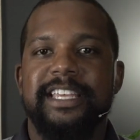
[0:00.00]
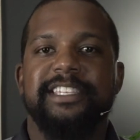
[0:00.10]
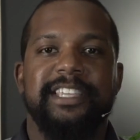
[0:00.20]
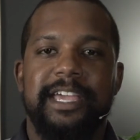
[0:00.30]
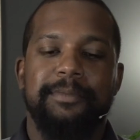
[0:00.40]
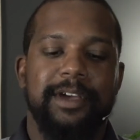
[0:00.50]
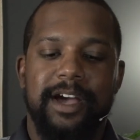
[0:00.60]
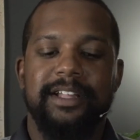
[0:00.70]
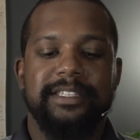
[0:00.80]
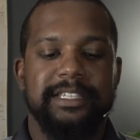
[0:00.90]
Same
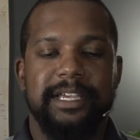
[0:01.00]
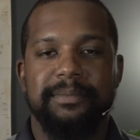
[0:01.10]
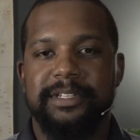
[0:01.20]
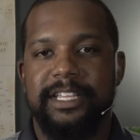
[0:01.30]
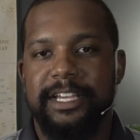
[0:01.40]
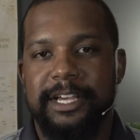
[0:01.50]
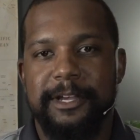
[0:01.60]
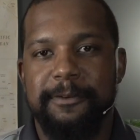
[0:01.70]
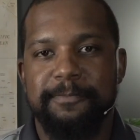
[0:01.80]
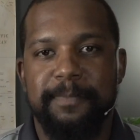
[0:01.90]
concept.
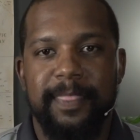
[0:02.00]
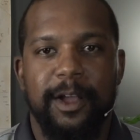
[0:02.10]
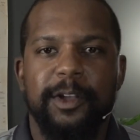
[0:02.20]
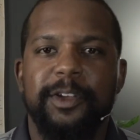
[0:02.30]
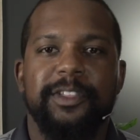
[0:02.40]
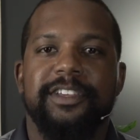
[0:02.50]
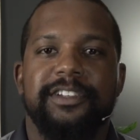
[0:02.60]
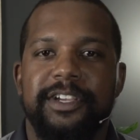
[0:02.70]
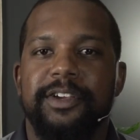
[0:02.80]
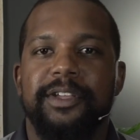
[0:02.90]
Um, earlier
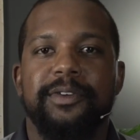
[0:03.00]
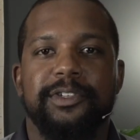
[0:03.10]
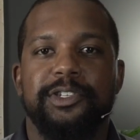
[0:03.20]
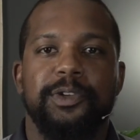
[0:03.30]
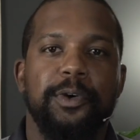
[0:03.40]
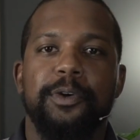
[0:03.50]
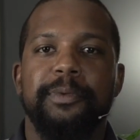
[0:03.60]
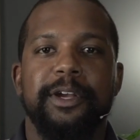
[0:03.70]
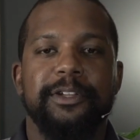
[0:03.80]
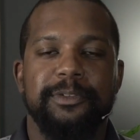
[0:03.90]
this year, there was a
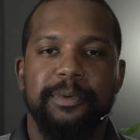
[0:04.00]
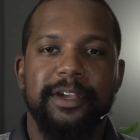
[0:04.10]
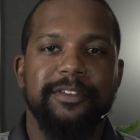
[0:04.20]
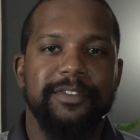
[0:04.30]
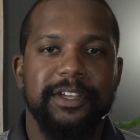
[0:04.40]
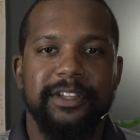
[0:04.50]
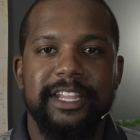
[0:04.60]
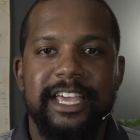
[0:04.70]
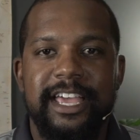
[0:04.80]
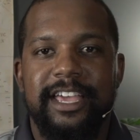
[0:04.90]
storm here in
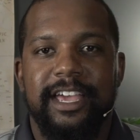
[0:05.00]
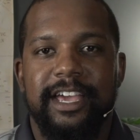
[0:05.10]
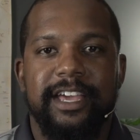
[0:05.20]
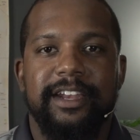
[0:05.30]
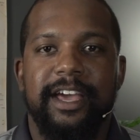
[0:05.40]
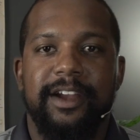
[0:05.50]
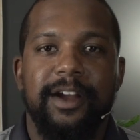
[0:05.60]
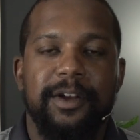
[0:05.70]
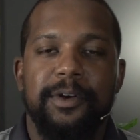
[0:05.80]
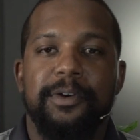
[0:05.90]
Springfield, and at
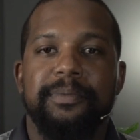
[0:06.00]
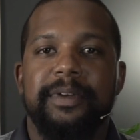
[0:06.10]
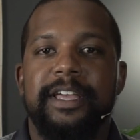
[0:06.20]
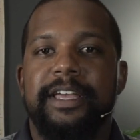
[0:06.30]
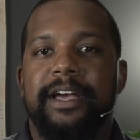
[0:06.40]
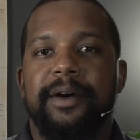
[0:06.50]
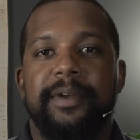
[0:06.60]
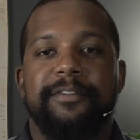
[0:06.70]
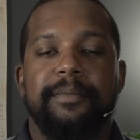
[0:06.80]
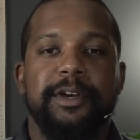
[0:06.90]
our home, uh,
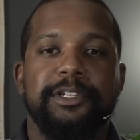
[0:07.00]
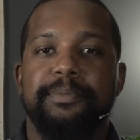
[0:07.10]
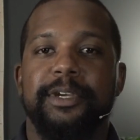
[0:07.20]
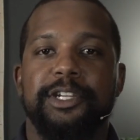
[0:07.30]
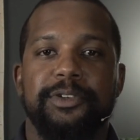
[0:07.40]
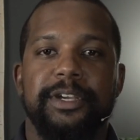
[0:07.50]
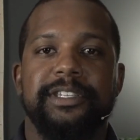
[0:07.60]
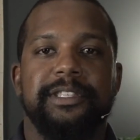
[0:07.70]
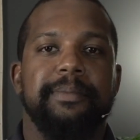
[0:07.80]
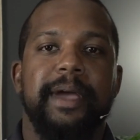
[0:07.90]
we have a bunch of big
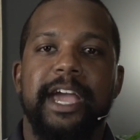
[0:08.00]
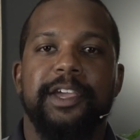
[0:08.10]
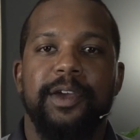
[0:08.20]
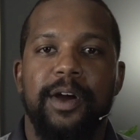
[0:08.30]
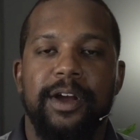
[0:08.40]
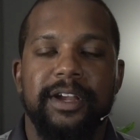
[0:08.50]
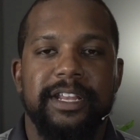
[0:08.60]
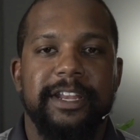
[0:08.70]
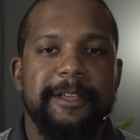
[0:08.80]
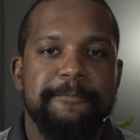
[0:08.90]
trees in the backyard,
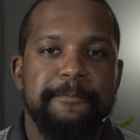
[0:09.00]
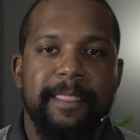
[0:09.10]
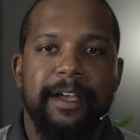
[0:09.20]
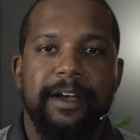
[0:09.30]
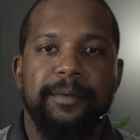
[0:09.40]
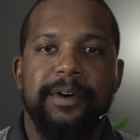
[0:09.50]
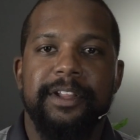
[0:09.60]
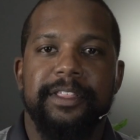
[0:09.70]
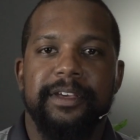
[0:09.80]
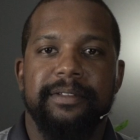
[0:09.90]
and uh, one
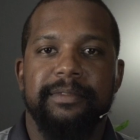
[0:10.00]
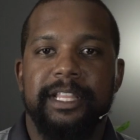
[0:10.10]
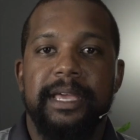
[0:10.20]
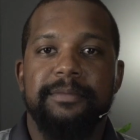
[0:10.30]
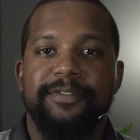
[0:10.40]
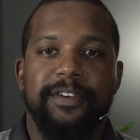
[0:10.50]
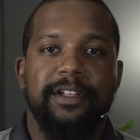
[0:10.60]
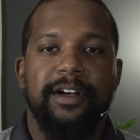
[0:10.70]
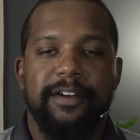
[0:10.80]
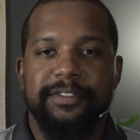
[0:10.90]
of the limbs
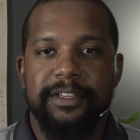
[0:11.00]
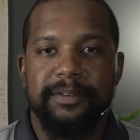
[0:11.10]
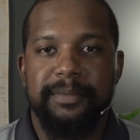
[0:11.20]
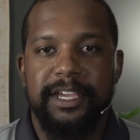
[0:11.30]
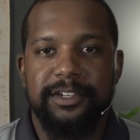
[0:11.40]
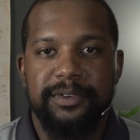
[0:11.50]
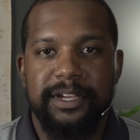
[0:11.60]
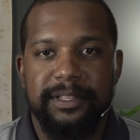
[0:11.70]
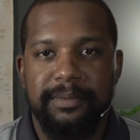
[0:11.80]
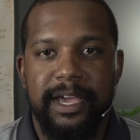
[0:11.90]
fell off the main
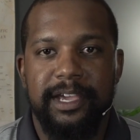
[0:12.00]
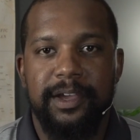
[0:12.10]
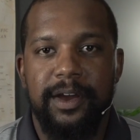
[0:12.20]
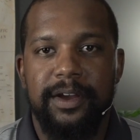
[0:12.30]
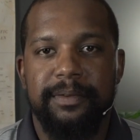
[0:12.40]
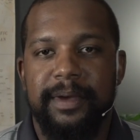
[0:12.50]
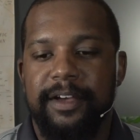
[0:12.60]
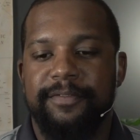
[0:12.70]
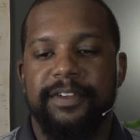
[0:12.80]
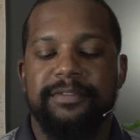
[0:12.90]
tree in the backyard
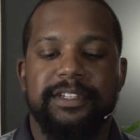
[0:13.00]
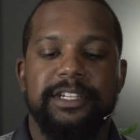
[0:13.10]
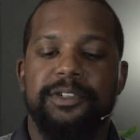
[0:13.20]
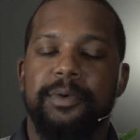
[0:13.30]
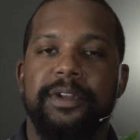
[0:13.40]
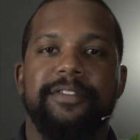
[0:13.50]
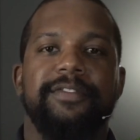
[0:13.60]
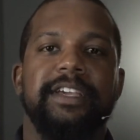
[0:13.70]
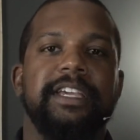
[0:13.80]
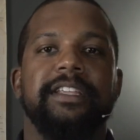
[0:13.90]
about 15, 20
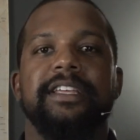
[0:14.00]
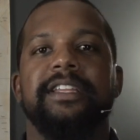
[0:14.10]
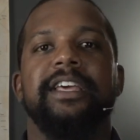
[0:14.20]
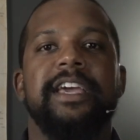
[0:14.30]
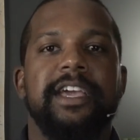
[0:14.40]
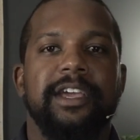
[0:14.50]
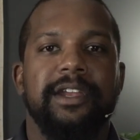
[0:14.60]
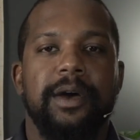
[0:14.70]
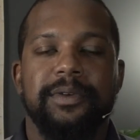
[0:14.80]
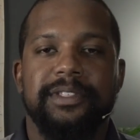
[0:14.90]
feet, and you
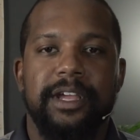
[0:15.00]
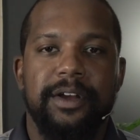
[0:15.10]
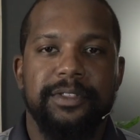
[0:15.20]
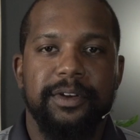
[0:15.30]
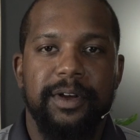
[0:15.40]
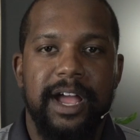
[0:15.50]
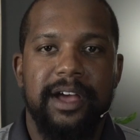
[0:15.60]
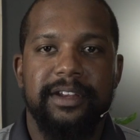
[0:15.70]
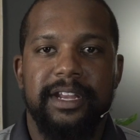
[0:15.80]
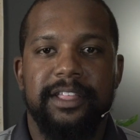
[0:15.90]
know it was there on the
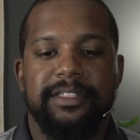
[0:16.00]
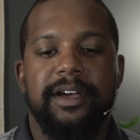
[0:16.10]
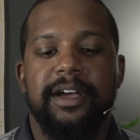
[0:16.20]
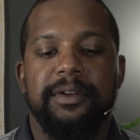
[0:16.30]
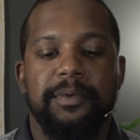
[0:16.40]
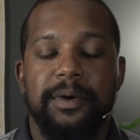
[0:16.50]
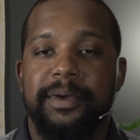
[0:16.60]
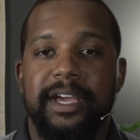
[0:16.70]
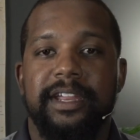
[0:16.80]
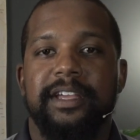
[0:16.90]
ground, and I thought, well,
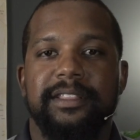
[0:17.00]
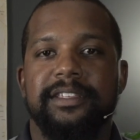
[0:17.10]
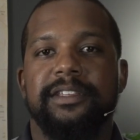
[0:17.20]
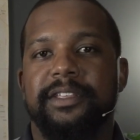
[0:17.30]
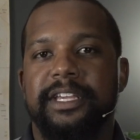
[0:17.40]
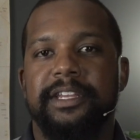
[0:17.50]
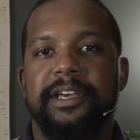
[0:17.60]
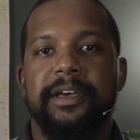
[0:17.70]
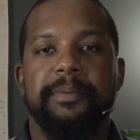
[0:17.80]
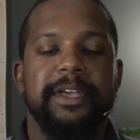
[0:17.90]
we got to get this cleaned
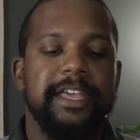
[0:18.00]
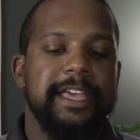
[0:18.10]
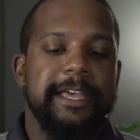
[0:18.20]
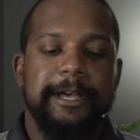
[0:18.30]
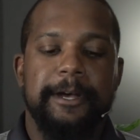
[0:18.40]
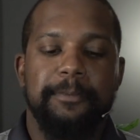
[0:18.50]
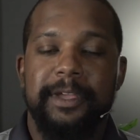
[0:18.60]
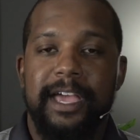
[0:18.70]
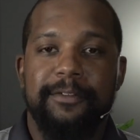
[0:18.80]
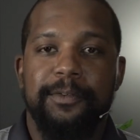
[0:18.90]
up. Um,
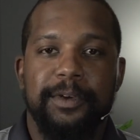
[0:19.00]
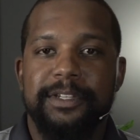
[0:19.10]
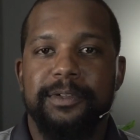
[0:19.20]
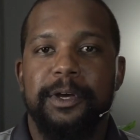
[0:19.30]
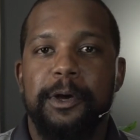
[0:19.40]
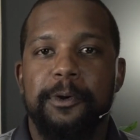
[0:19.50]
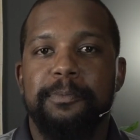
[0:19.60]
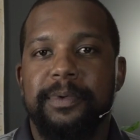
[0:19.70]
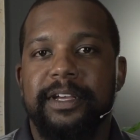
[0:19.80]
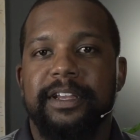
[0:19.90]
we have a rental
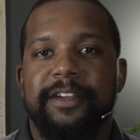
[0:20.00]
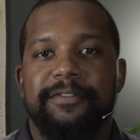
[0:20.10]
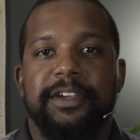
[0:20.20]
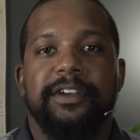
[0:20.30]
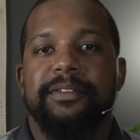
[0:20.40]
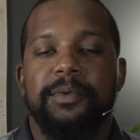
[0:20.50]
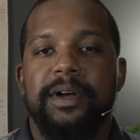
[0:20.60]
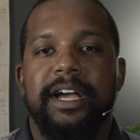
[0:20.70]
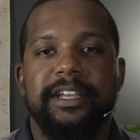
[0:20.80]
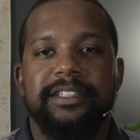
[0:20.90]
home, but I figured,
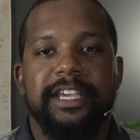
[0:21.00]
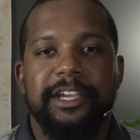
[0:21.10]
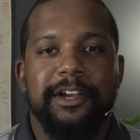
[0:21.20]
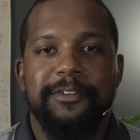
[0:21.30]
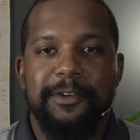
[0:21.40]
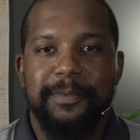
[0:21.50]
well, I can take care of it